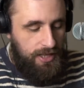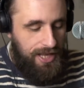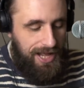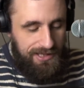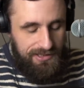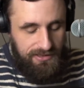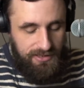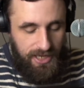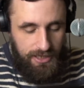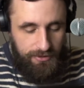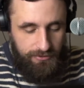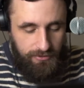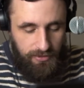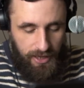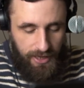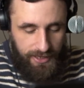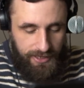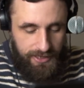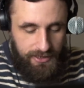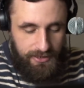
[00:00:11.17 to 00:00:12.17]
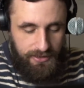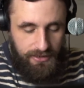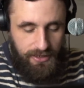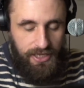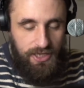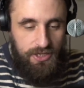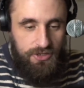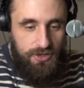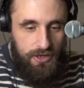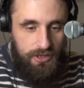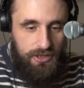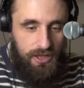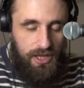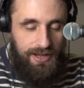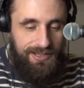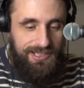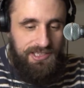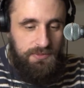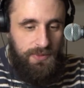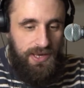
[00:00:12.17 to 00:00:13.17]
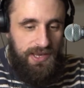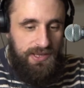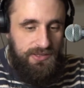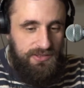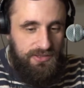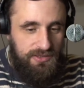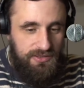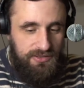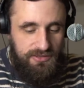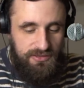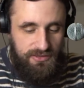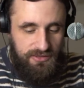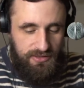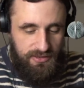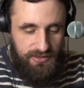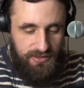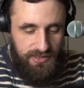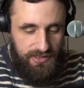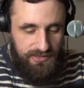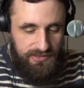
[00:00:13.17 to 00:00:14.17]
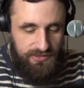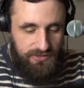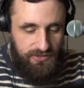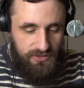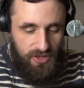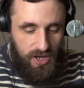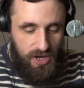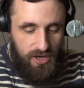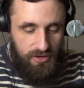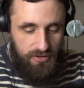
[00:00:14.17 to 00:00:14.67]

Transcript: Outside of like niche online spaces, there's not